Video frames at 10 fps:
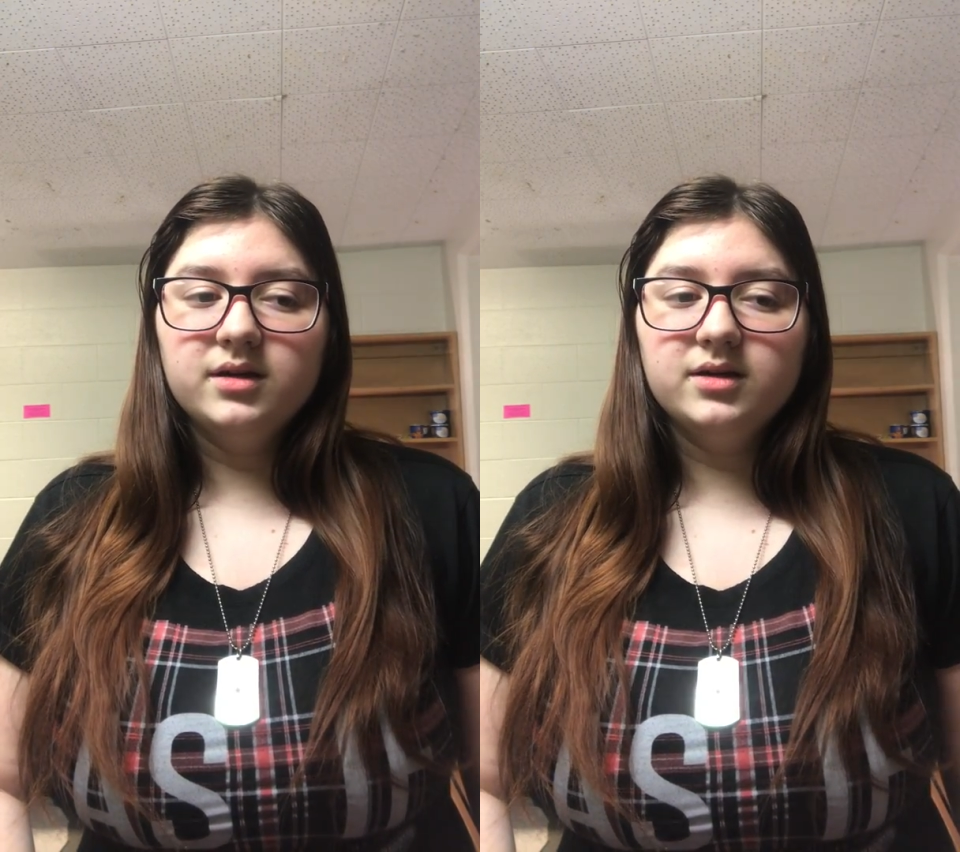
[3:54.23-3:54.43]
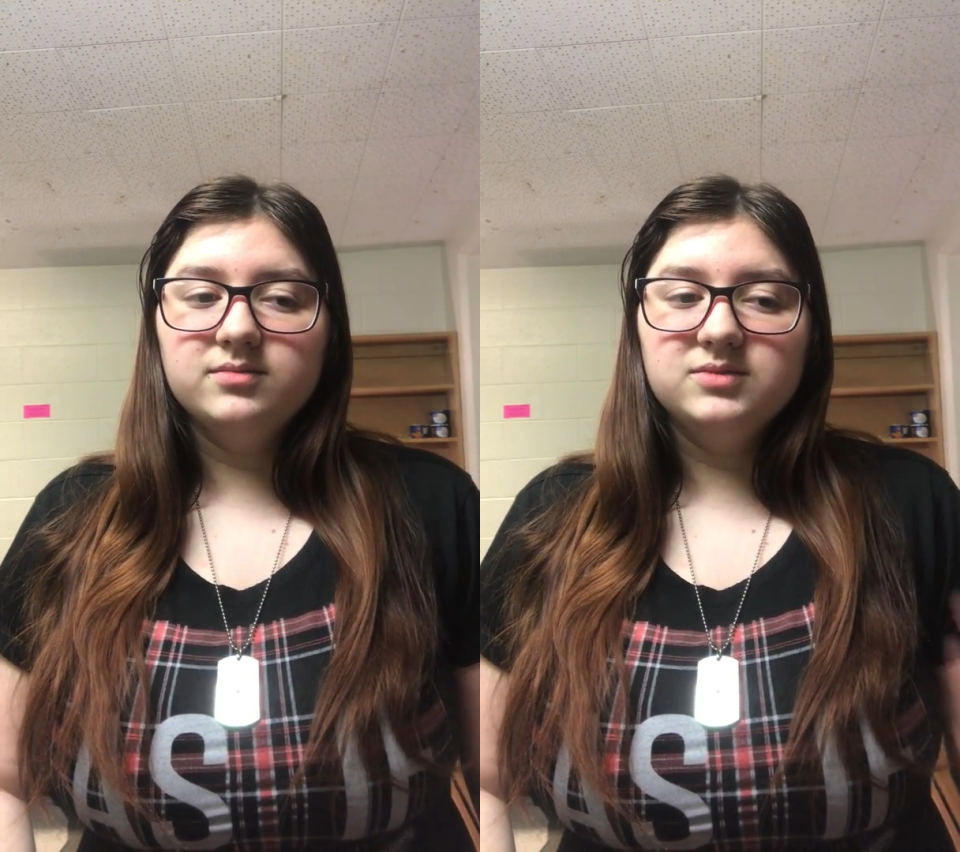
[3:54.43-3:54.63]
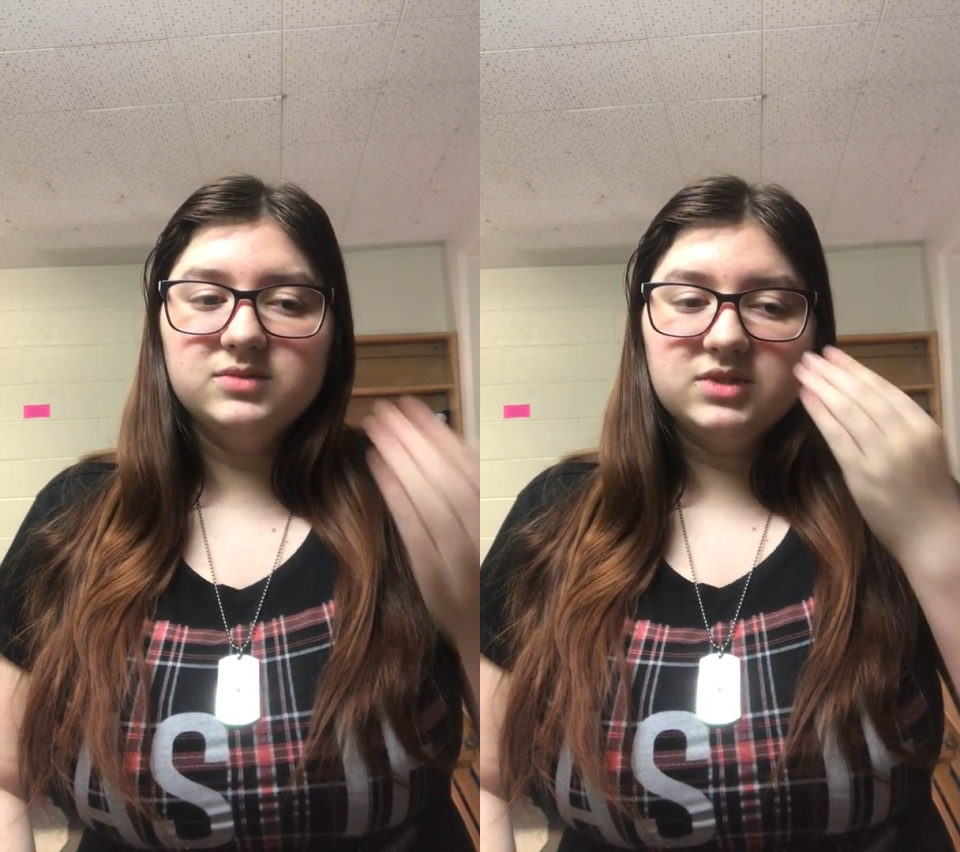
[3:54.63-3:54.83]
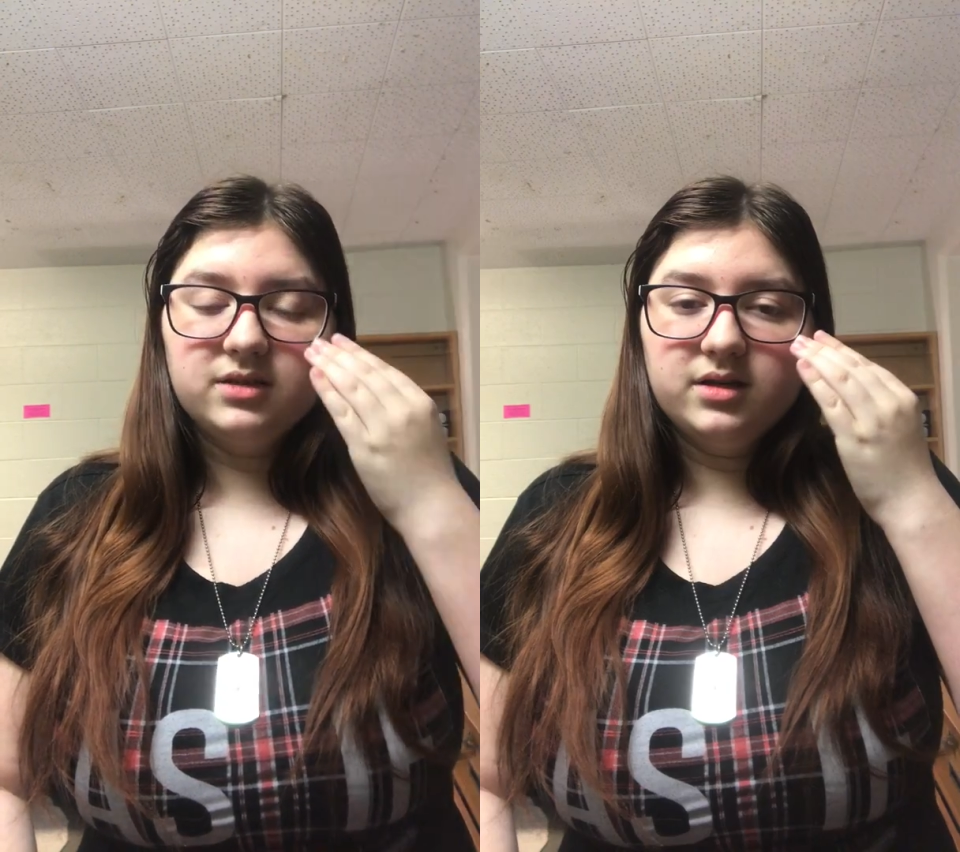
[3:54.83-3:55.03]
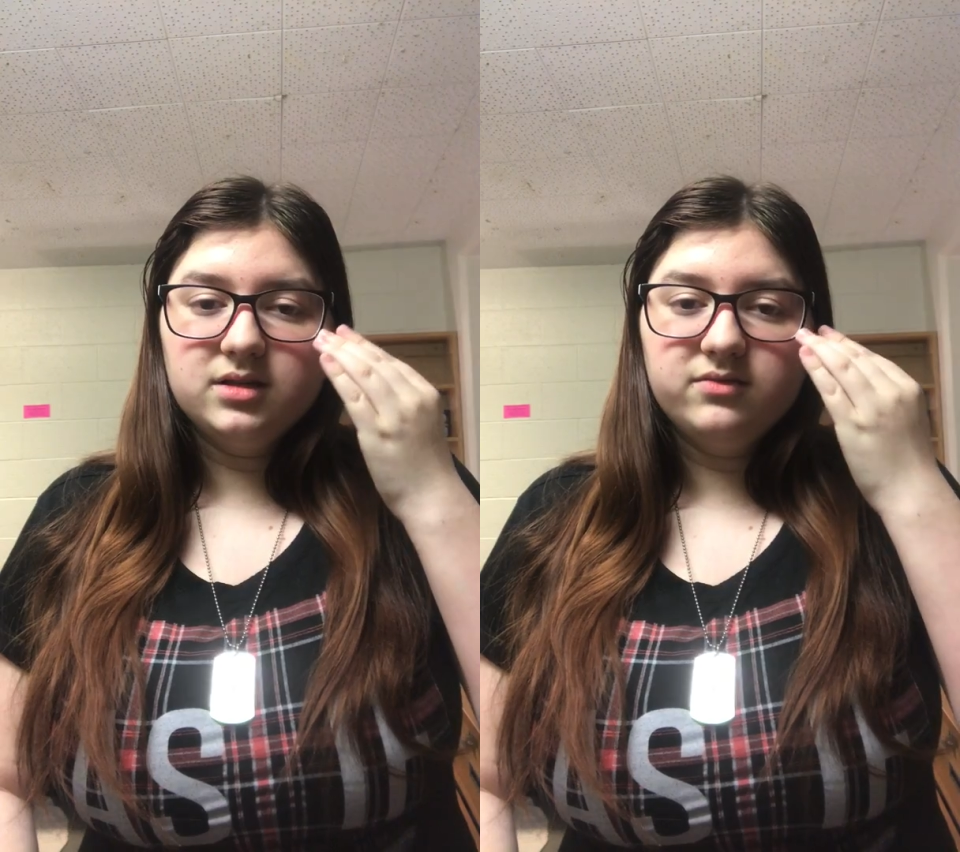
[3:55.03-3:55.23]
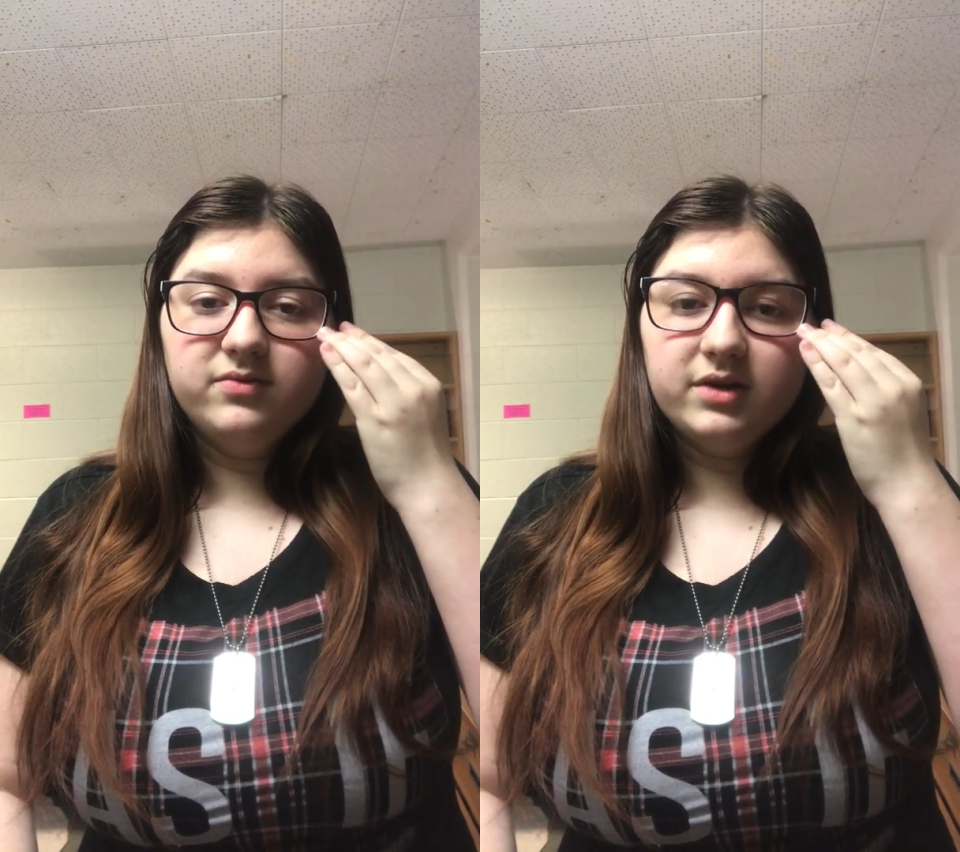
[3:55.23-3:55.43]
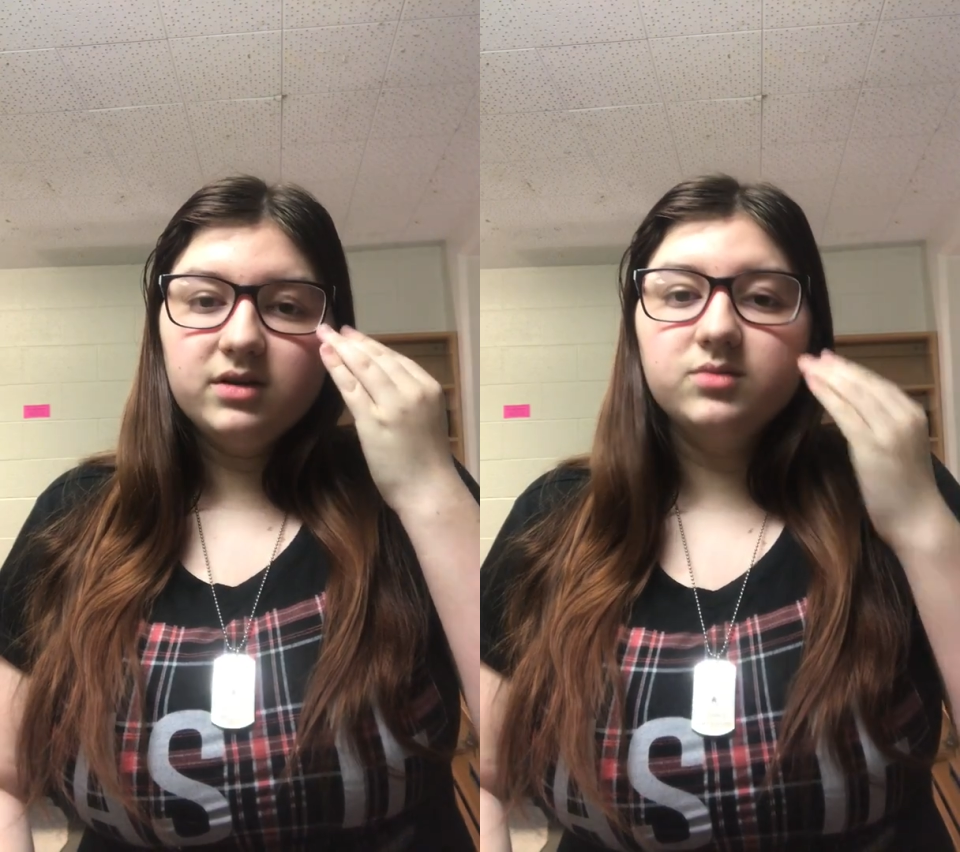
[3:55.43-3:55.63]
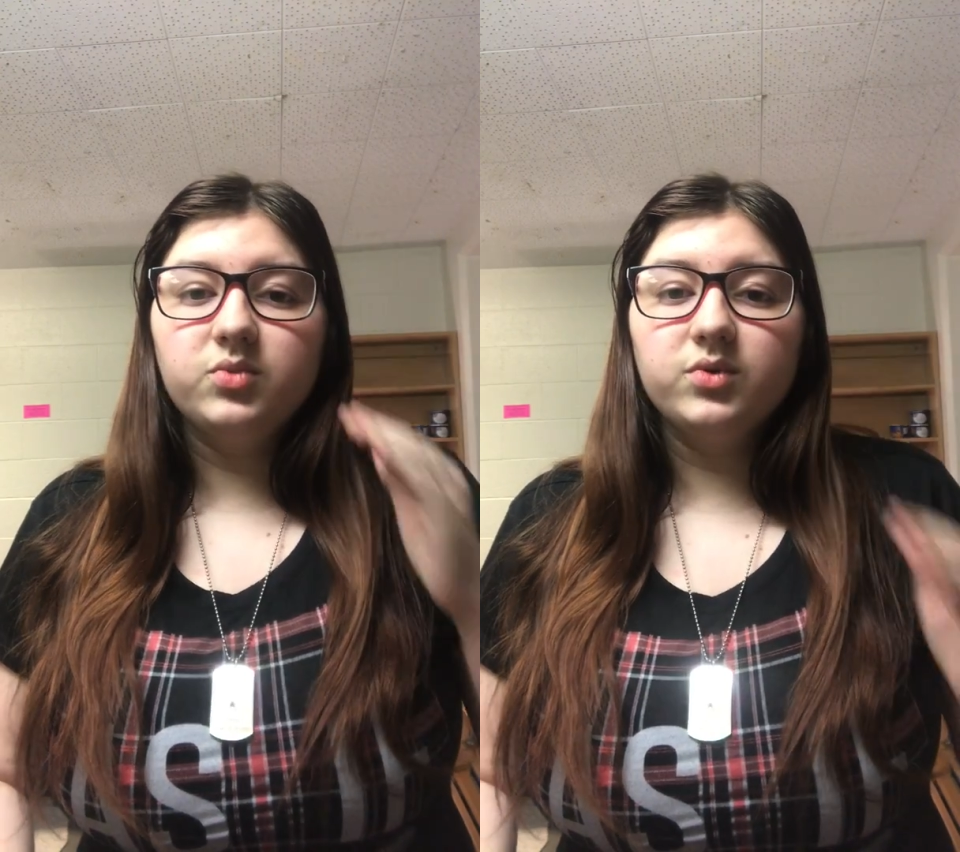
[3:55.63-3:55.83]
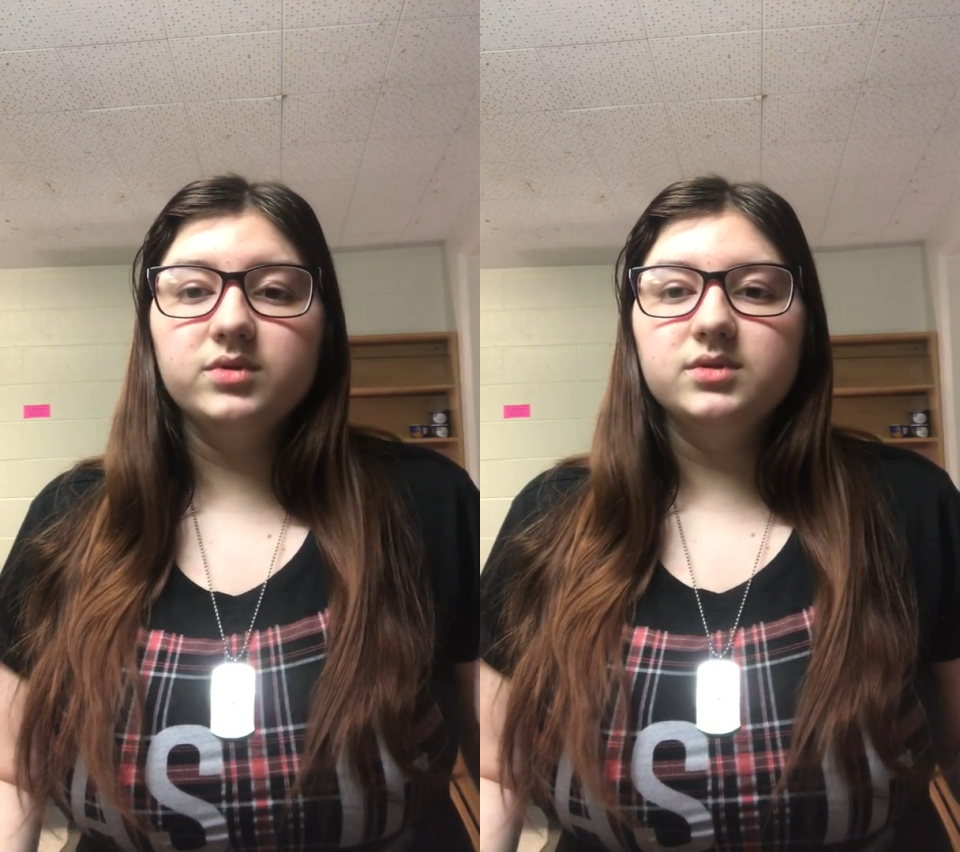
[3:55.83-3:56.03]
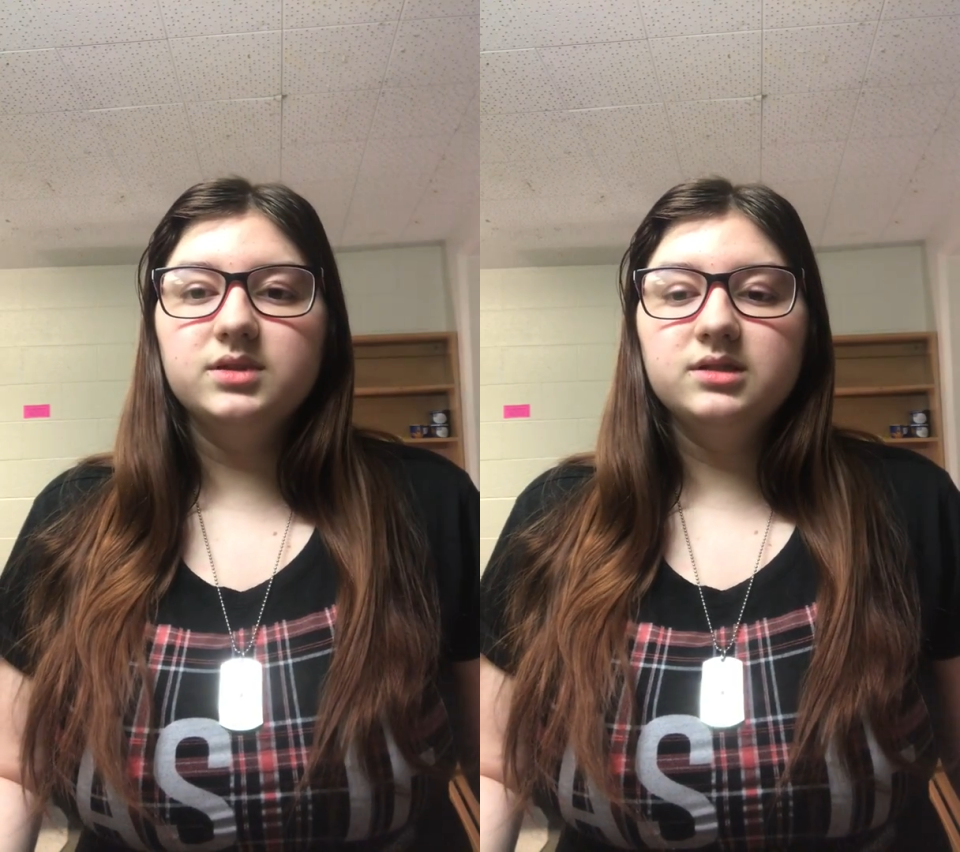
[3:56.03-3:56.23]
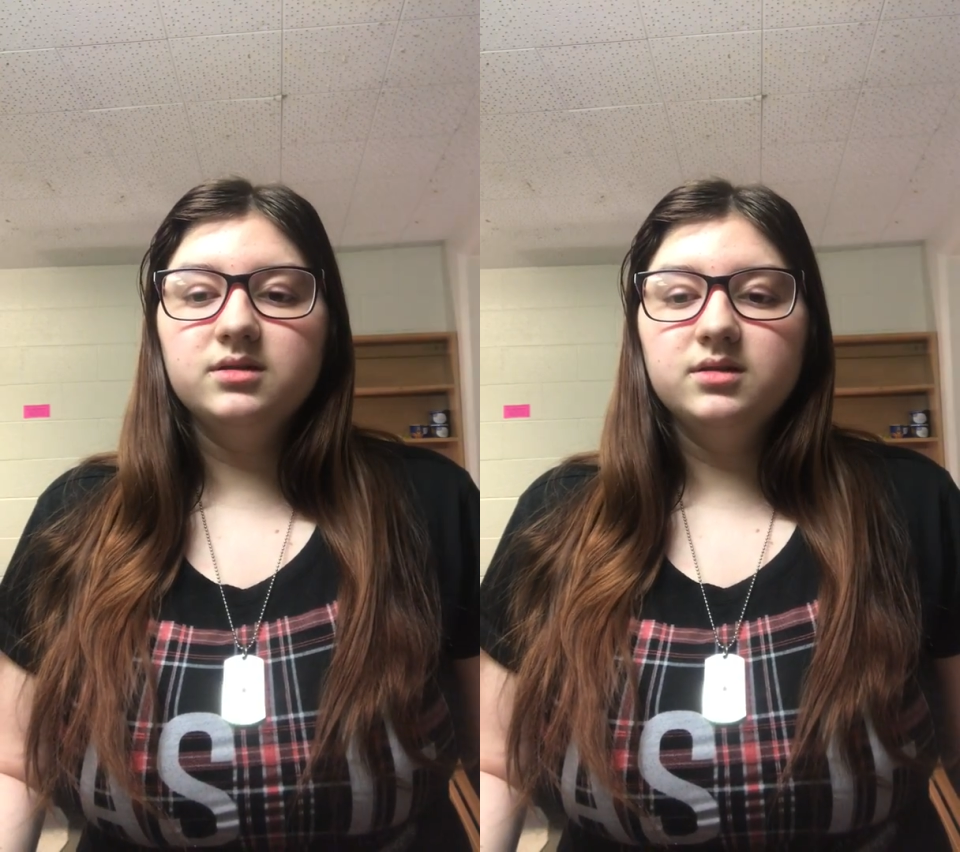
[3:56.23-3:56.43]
And it's very important,